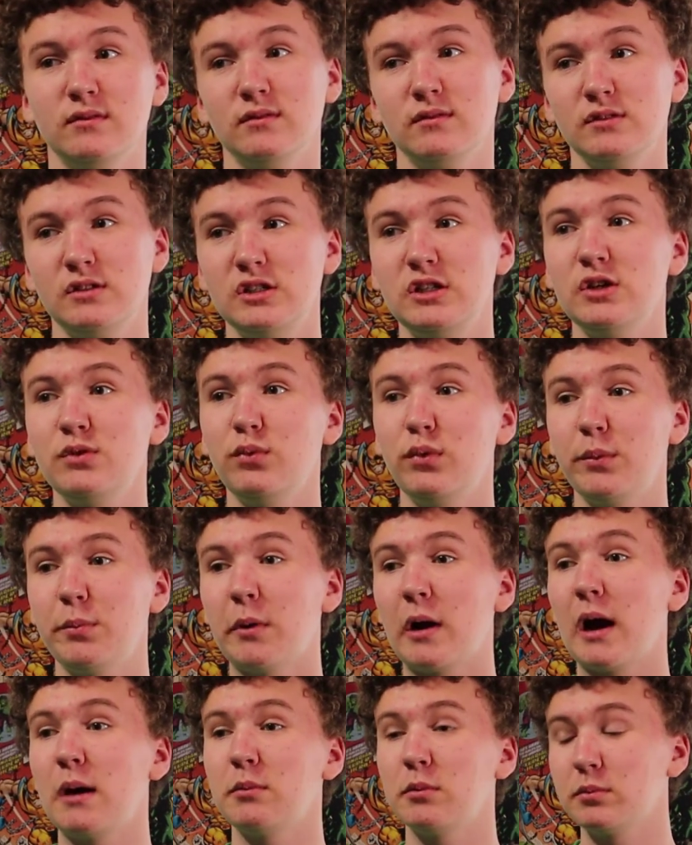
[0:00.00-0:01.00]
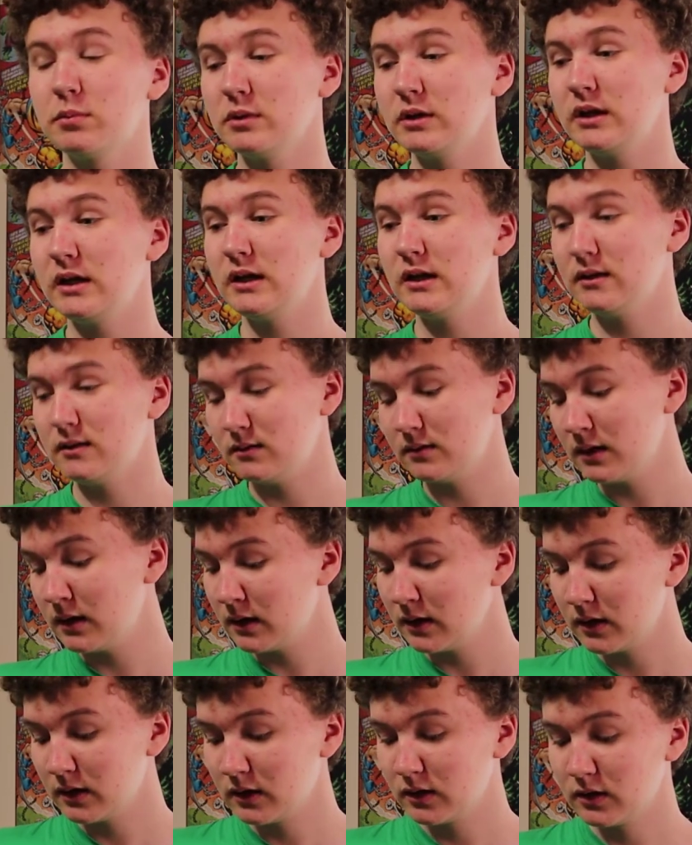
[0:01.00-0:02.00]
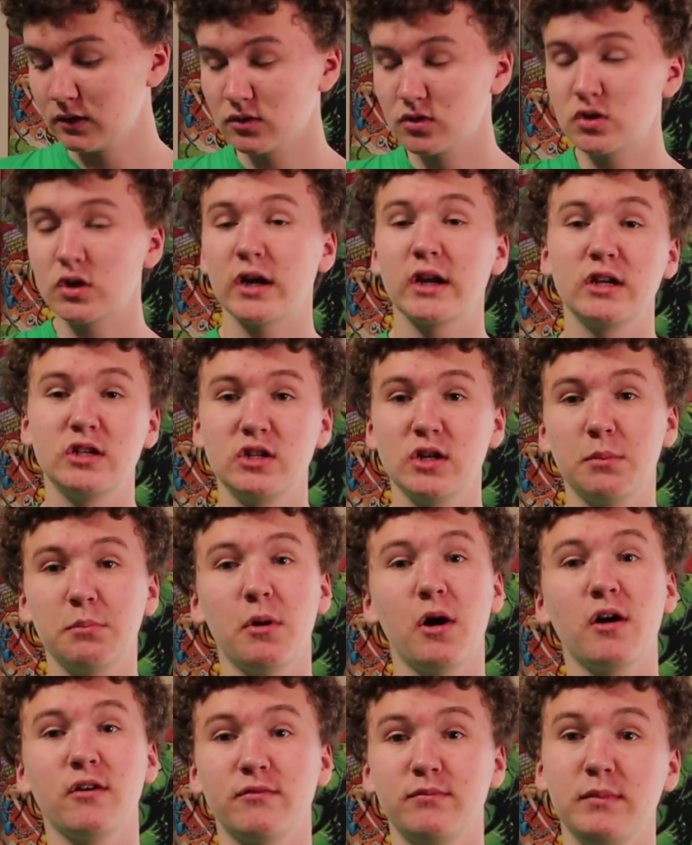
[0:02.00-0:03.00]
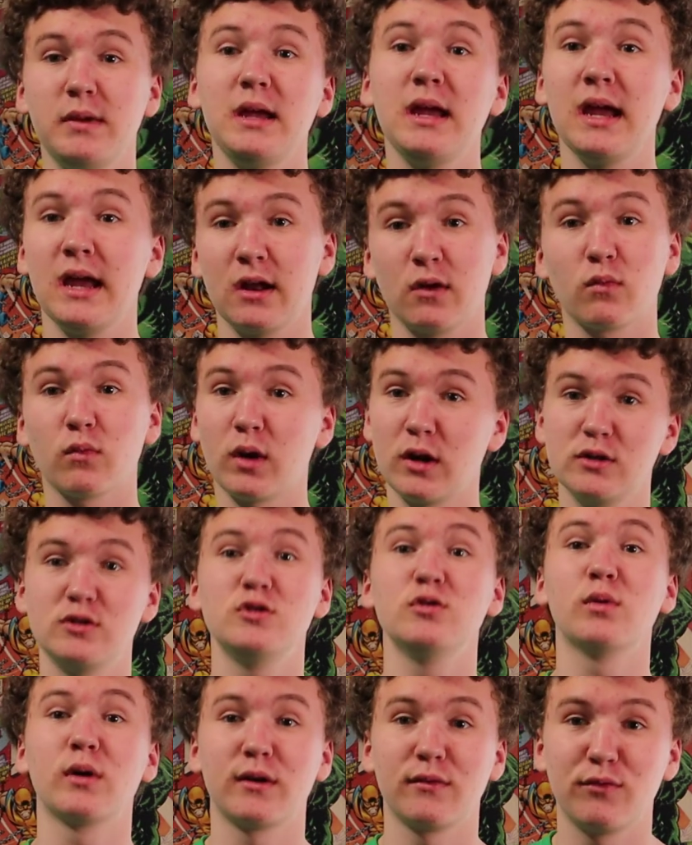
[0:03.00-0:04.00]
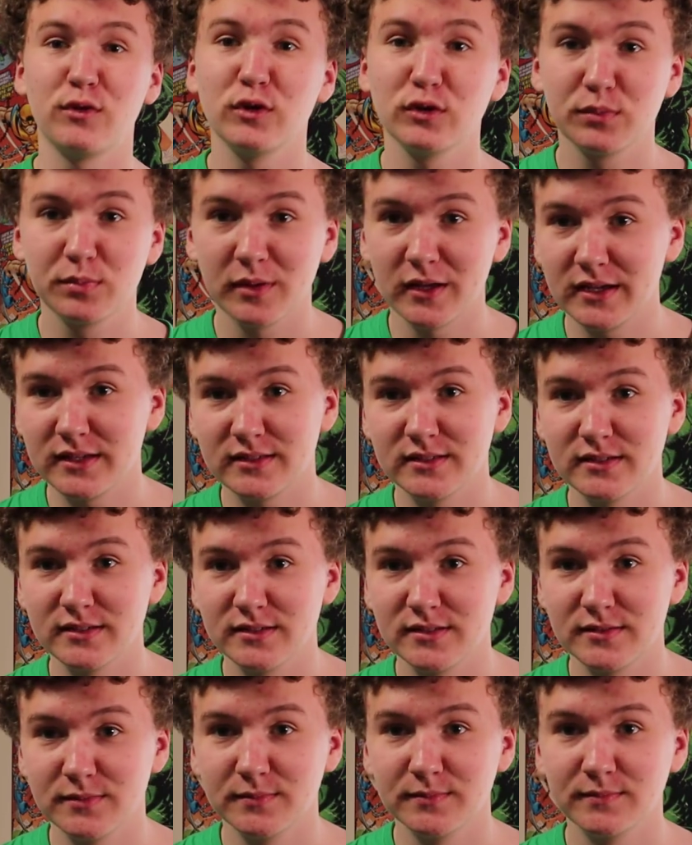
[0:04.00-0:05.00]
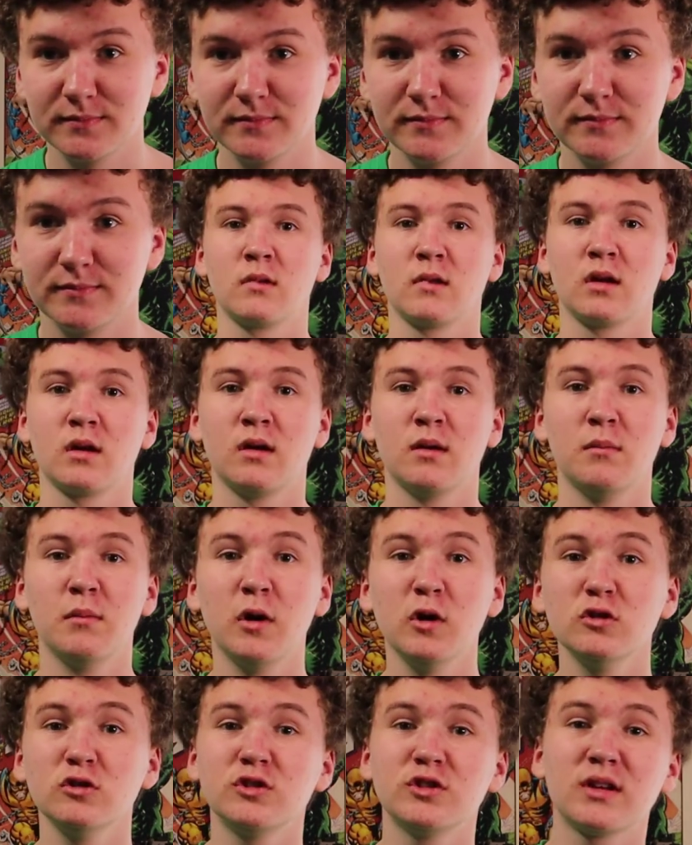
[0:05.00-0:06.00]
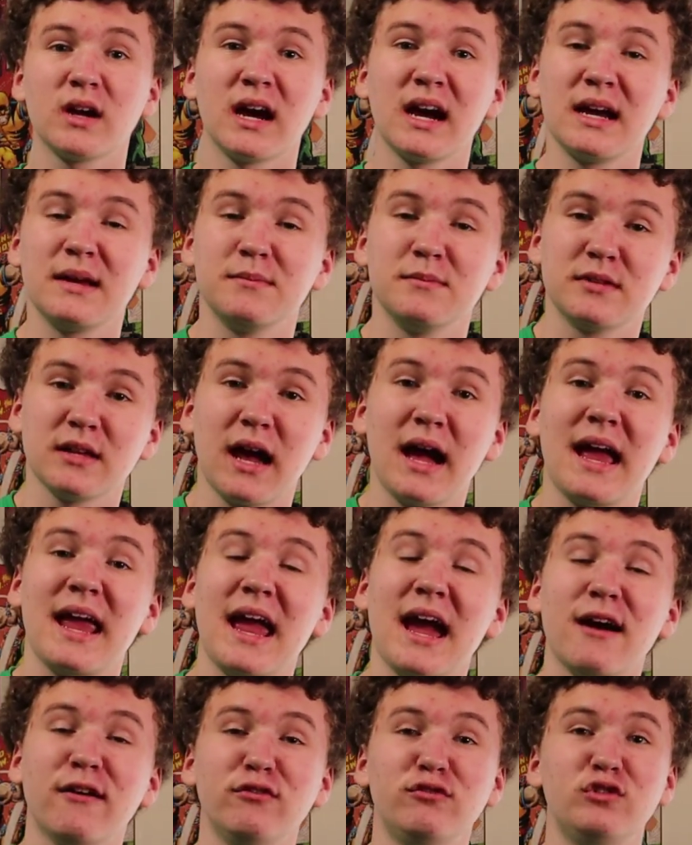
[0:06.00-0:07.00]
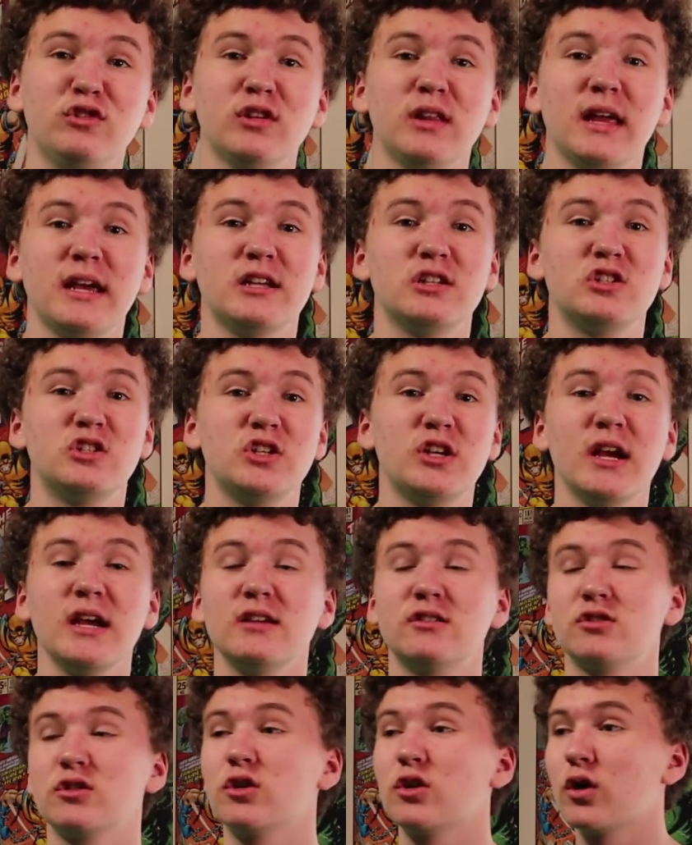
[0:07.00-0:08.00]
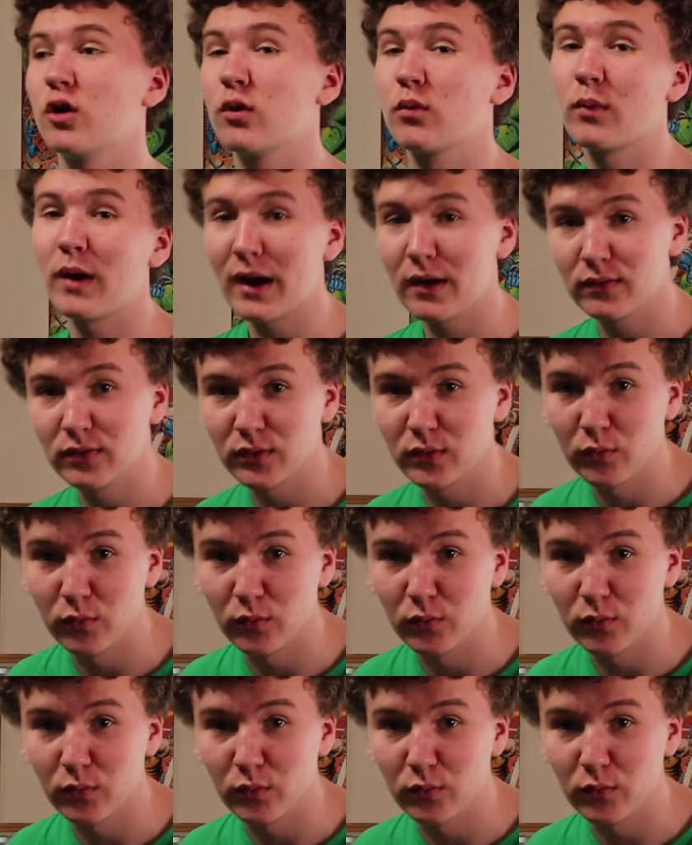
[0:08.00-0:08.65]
she would probably try to jump off me and run to one of those places. Most times I have to chase her around the